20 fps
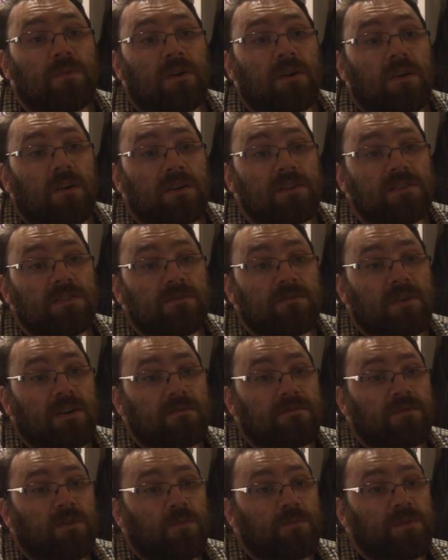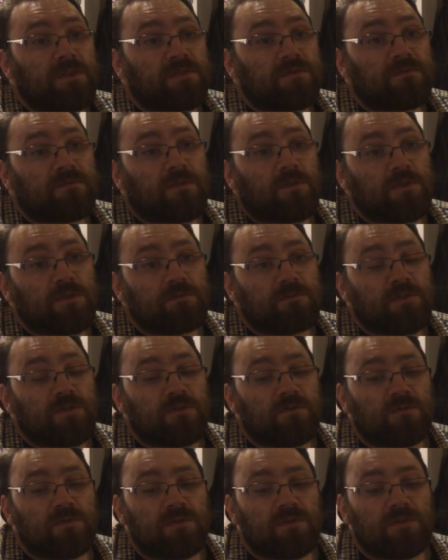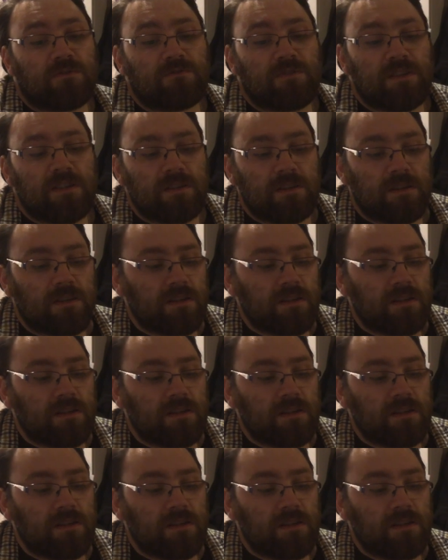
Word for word: but I still have copies of volume two and three